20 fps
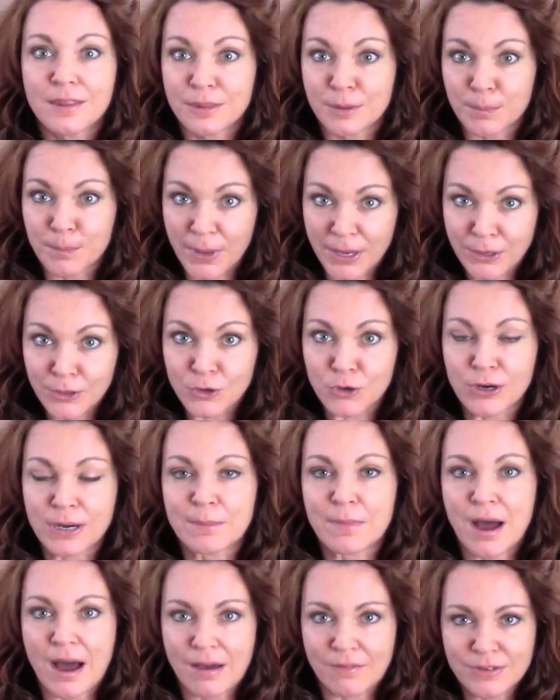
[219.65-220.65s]
the
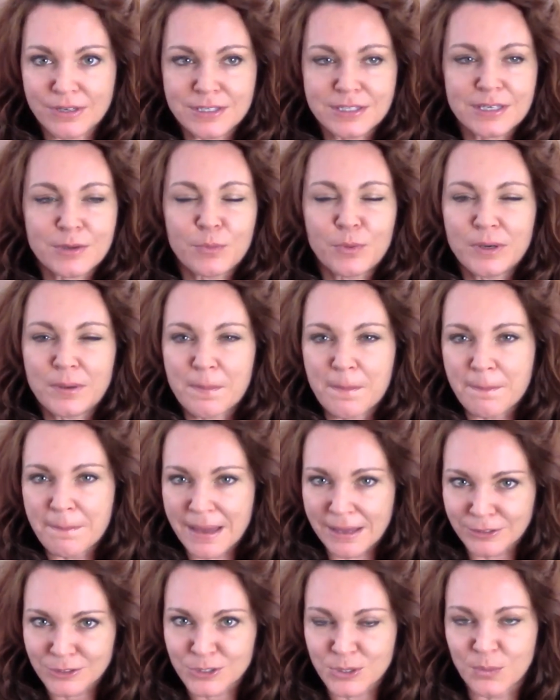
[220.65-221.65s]
buttercream obviously would
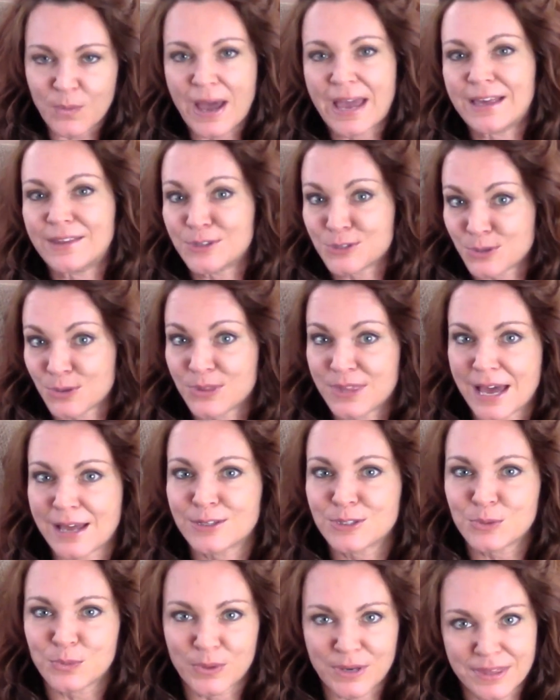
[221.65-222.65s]
melt away, and so
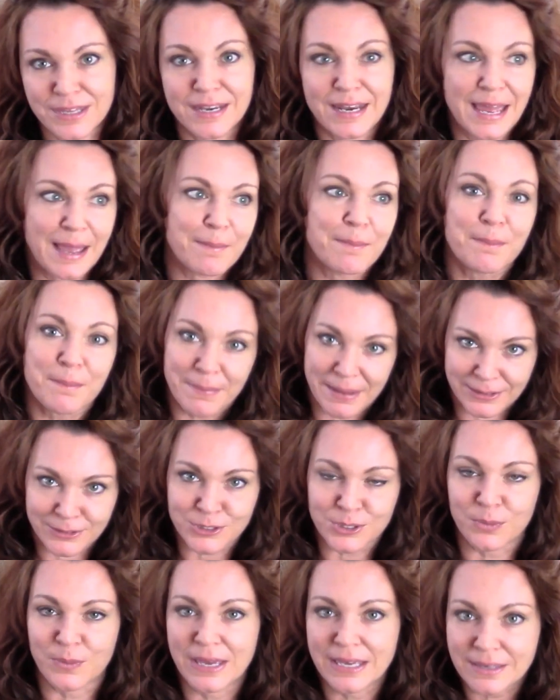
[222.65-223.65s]
that's where the name
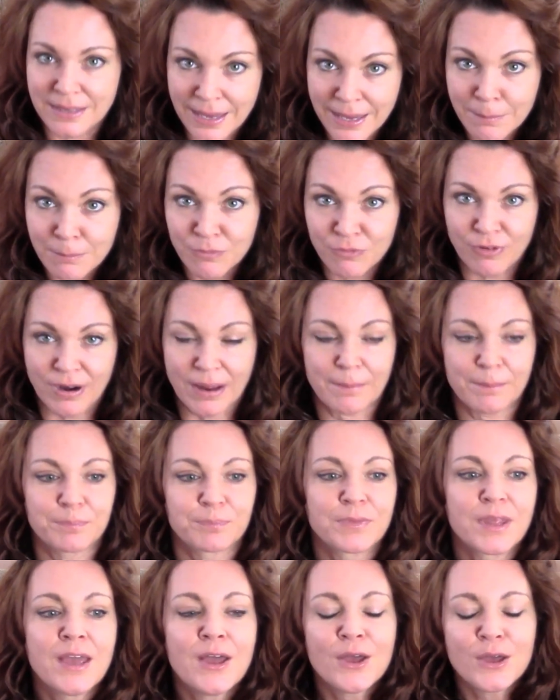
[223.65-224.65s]
Meltaway came from.
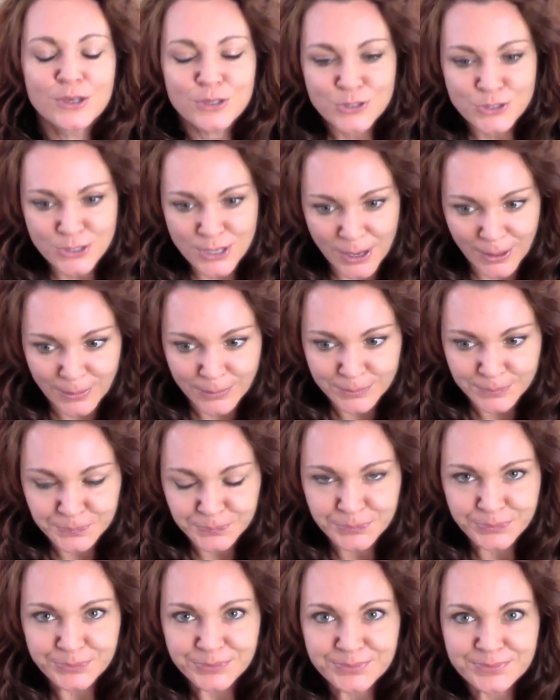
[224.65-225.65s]
So
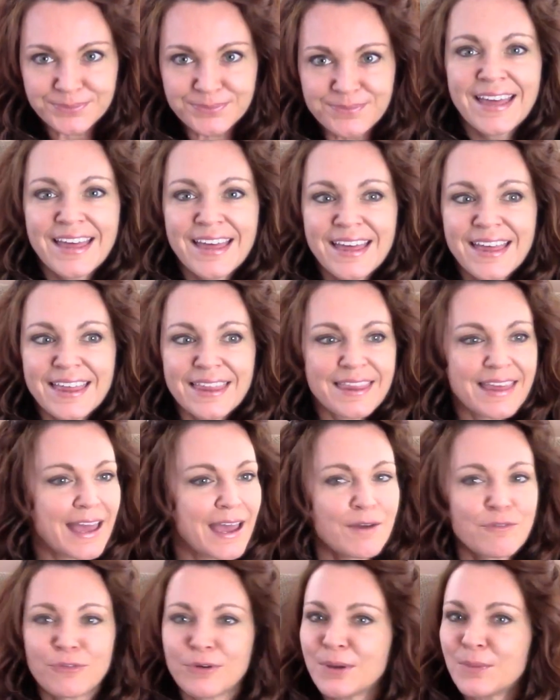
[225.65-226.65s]

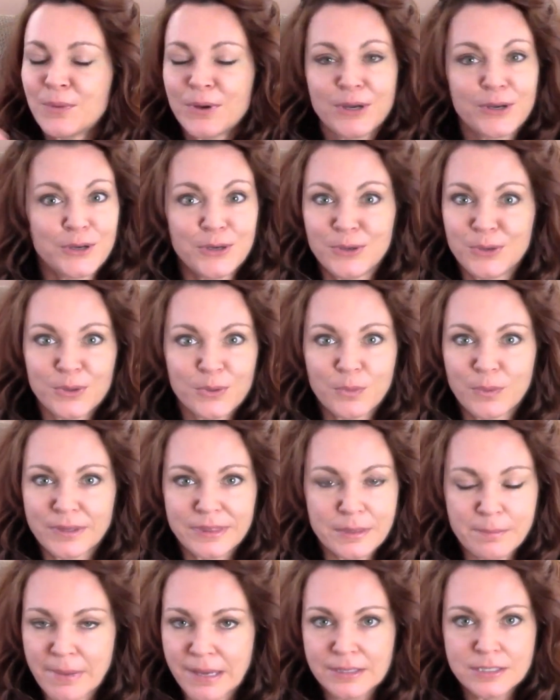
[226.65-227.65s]
everyone knew what
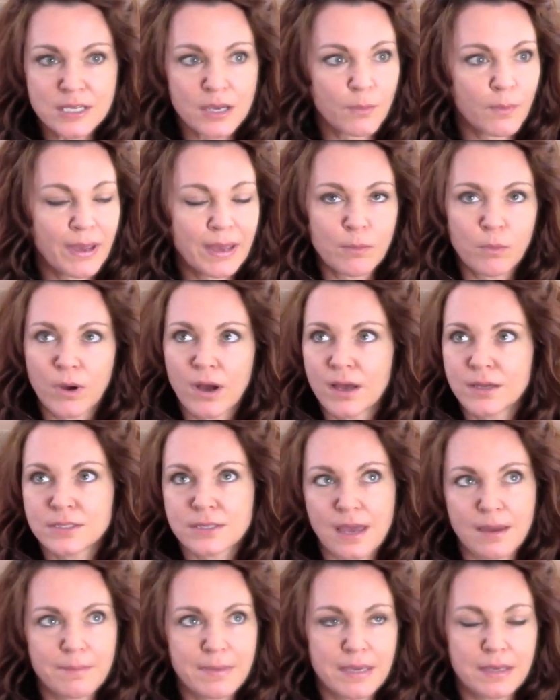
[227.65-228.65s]
the Meltaway was.
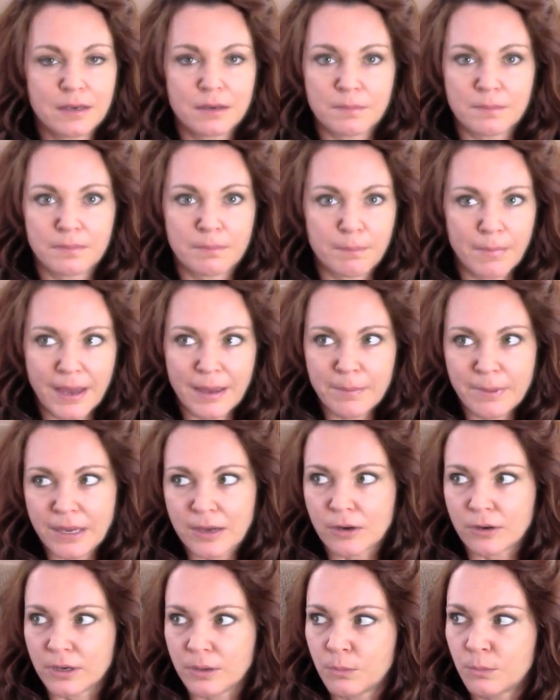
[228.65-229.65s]
I mean, my
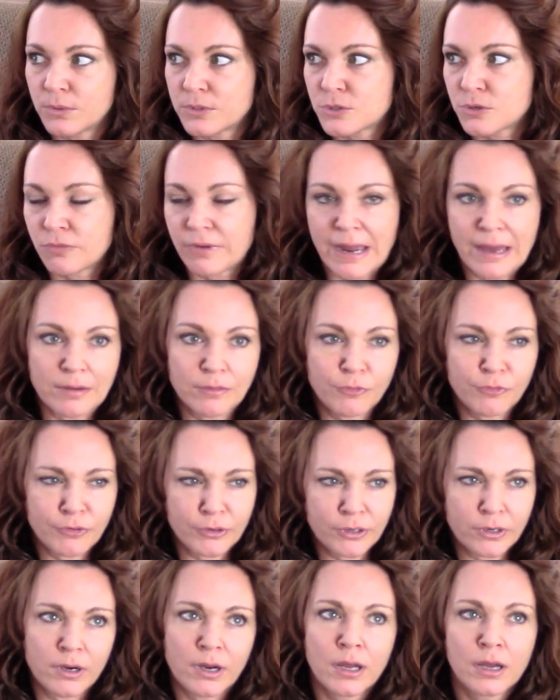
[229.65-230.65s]
bakery was around
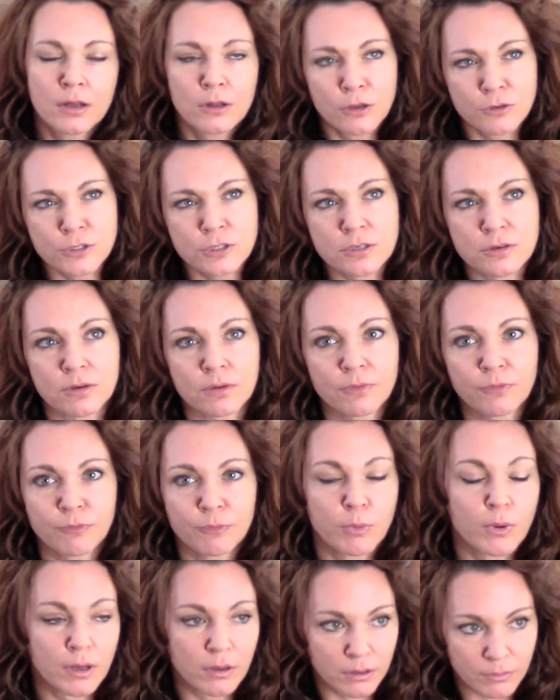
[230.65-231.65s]
for close to,
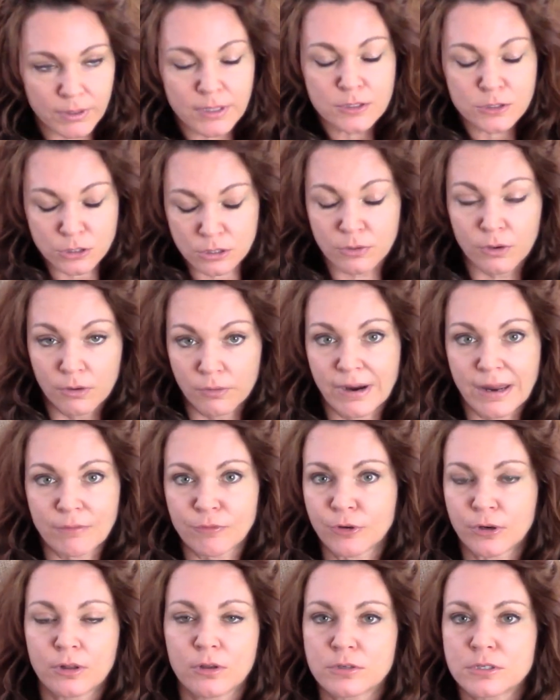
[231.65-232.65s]
well, it's around
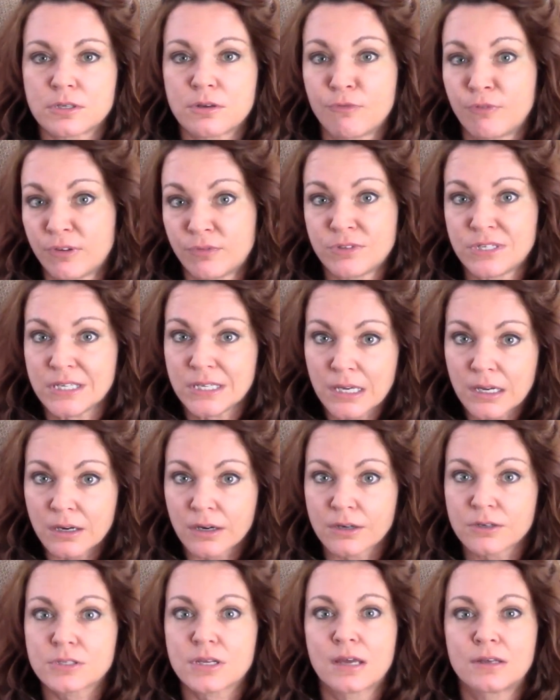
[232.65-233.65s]
for close to 50
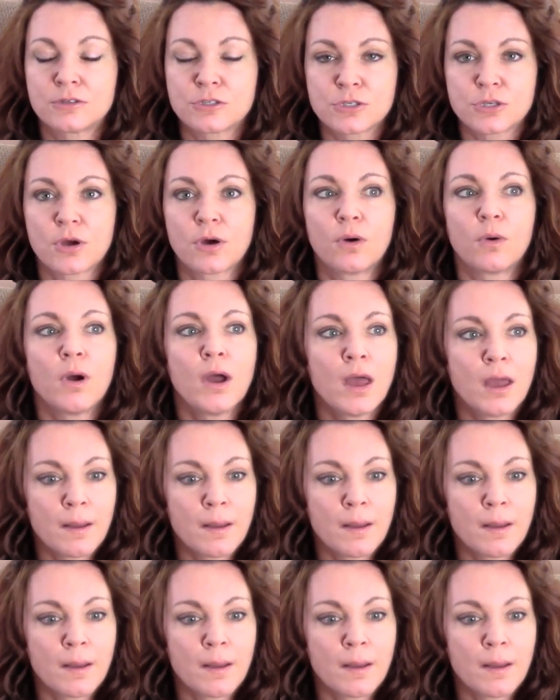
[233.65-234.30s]
years, and so